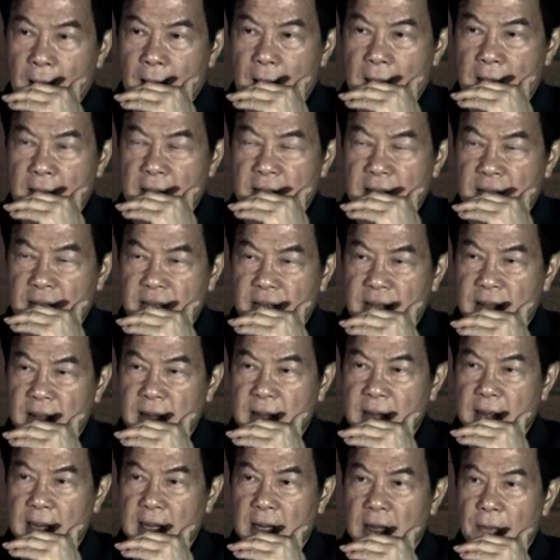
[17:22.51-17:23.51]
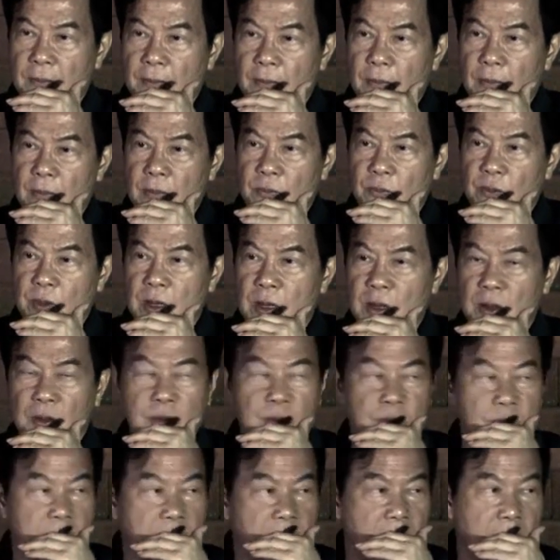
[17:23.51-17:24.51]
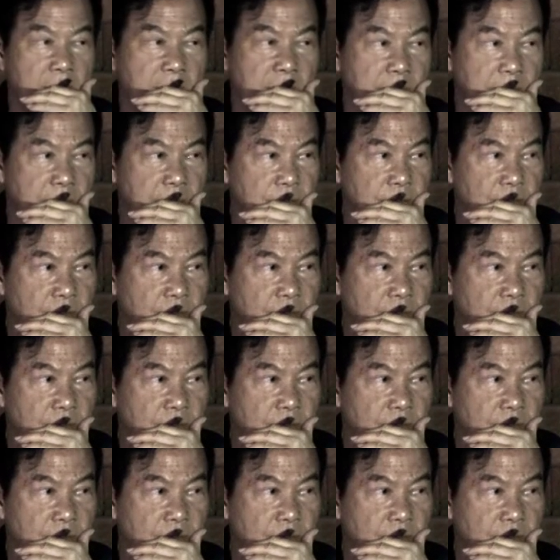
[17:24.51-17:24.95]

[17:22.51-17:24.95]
and they think that we're going to die.